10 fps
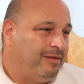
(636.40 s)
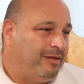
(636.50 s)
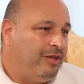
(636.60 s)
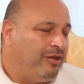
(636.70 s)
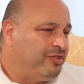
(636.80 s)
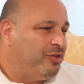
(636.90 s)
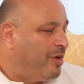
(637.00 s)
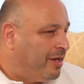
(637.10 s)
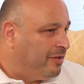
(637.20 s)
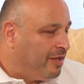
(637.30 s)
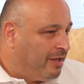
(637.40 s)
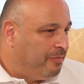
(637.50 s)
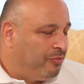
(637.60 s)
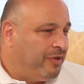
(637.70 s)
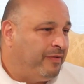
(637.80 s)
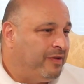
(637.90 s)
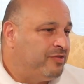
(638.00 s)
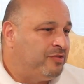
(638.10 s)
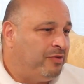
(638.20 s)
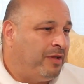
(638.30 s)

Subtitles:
He also had a brief history.